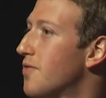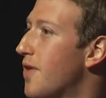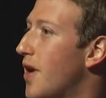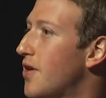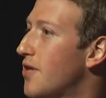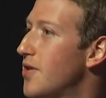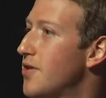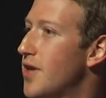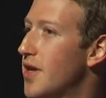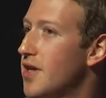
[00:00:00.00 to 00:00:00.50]

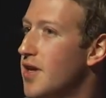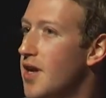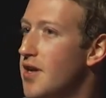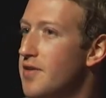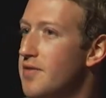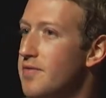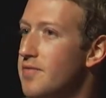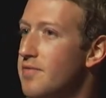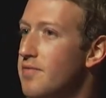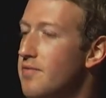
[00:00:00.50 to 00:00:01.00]
Valley that
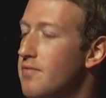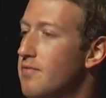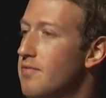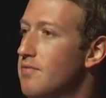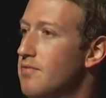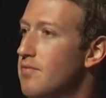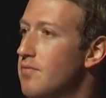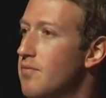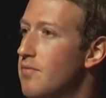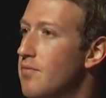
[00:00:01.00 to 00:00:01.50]
kind of
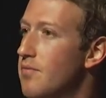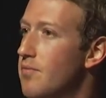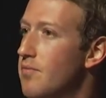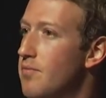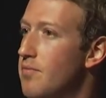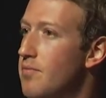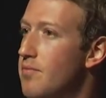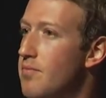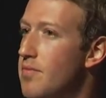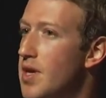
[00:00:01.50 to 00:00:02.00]

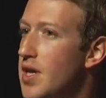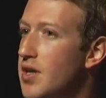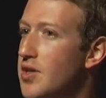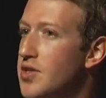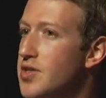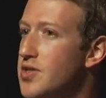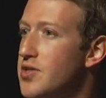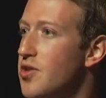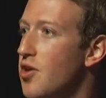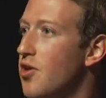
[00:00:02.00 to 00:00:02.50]

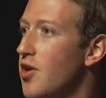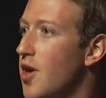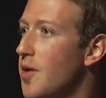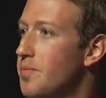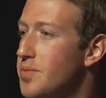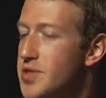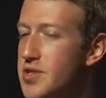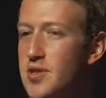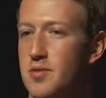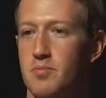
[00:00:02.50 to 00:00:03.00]
makes
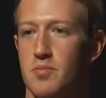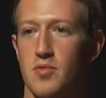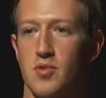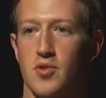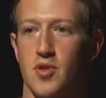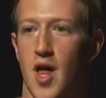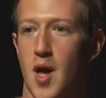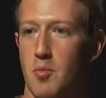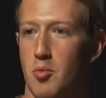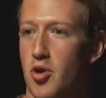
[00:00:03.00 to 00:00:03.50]
startups seem
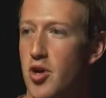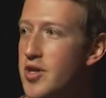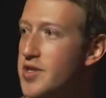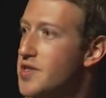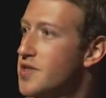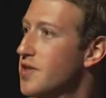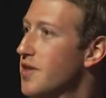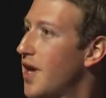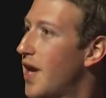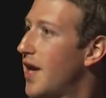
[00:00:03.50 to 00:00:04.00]

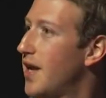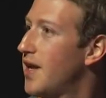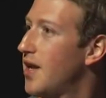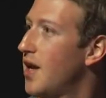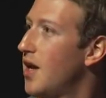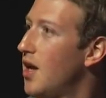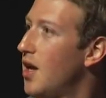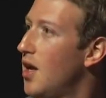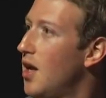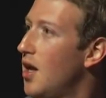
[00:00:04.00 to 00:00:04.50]
glamorous. And
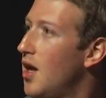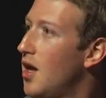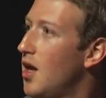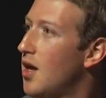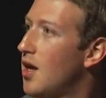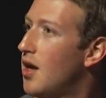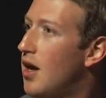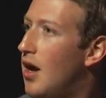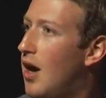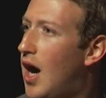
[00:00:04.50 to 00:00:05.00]

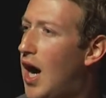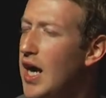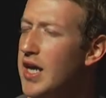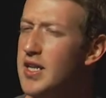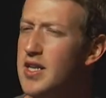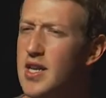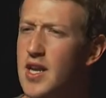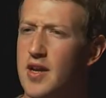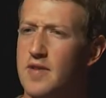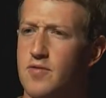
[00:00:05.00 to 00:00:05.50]
I
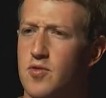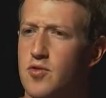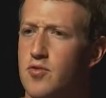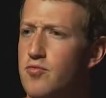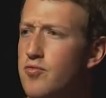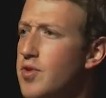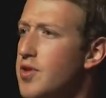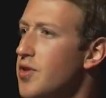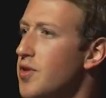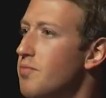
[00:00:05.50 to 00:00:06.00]
never
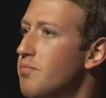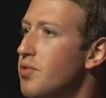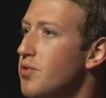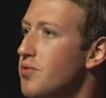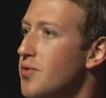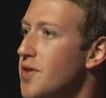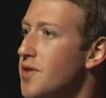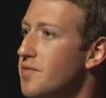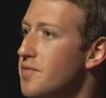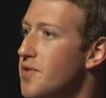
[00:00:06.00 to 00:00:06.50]
really
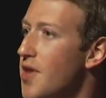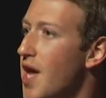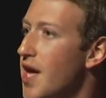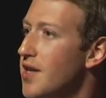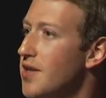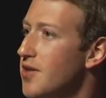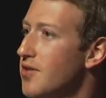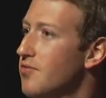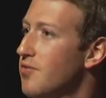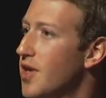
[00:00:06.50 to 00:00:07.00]
believed
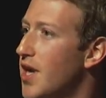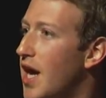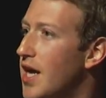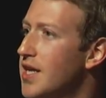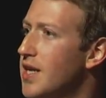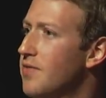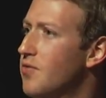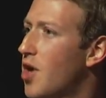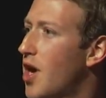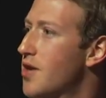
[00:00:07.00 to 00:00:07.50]
that, right? I
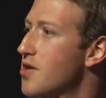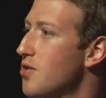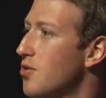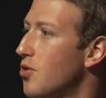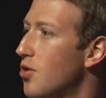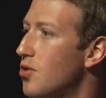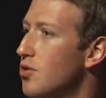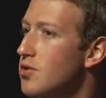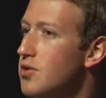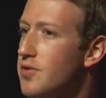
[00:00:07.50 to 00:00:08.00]
never had a
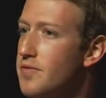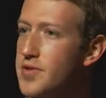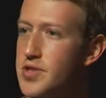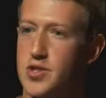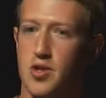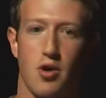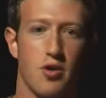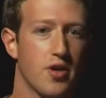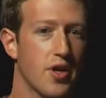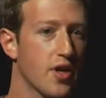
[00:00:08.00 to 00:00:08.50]
goal of
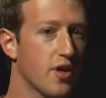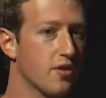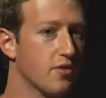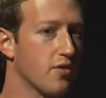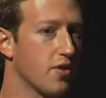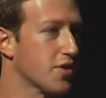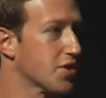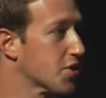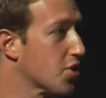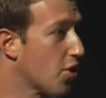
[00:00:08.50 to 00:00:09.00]
starting
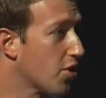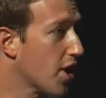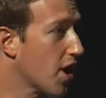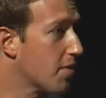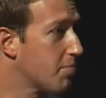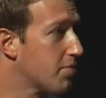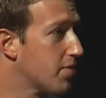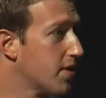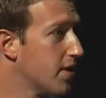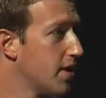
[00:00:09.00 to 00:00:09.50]
a
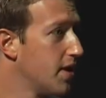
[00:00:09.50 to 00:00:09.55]
startup.